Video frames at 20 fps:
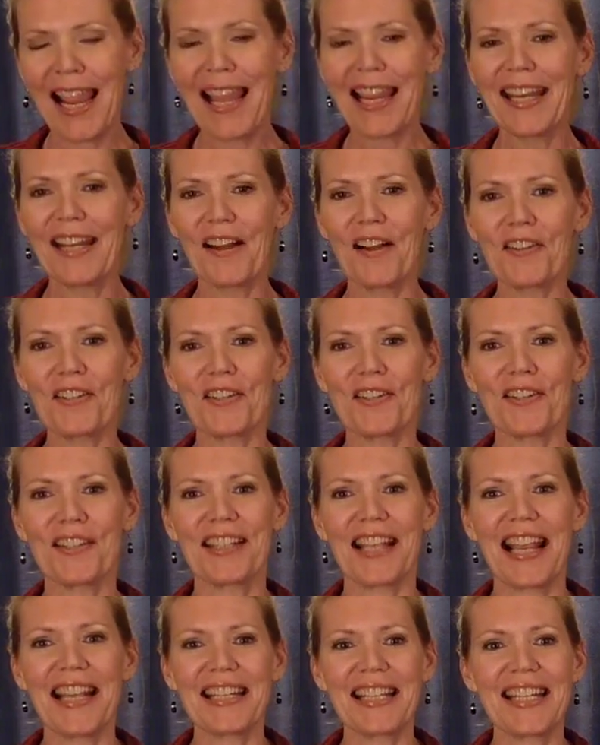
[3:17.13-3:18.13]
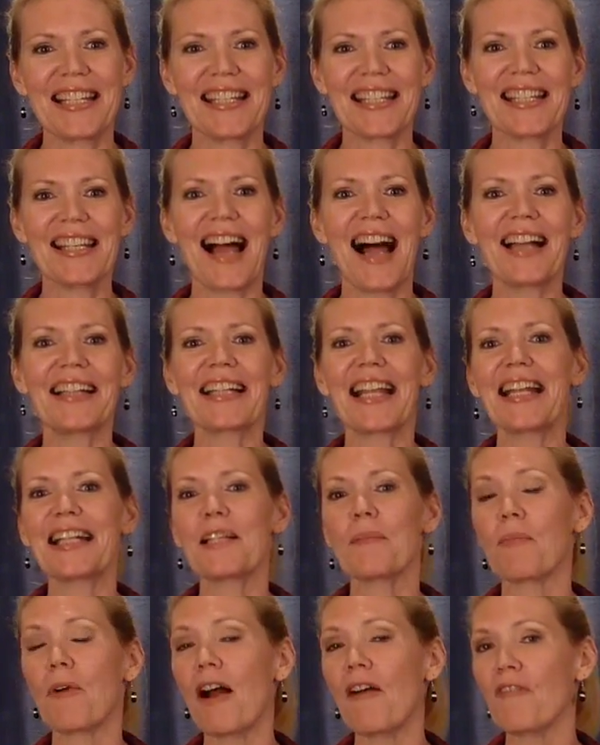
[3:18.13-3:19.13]
He also says he's not getting
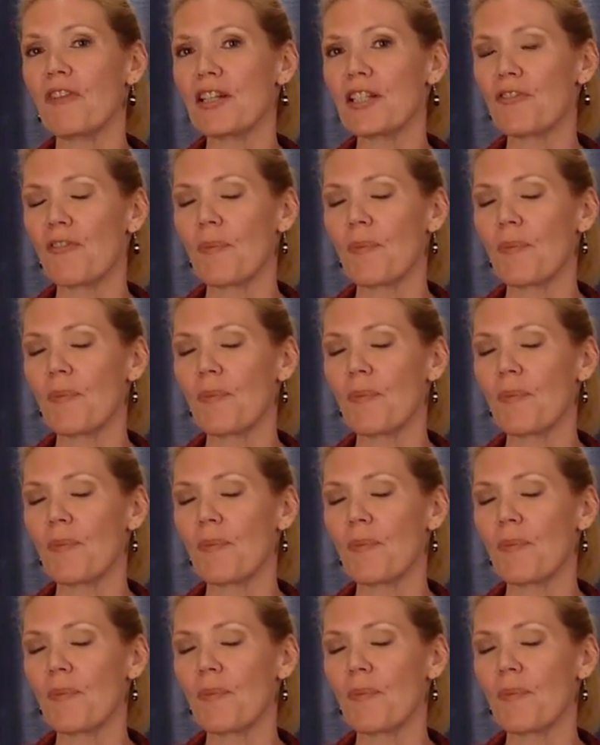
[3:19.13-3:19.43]
the profits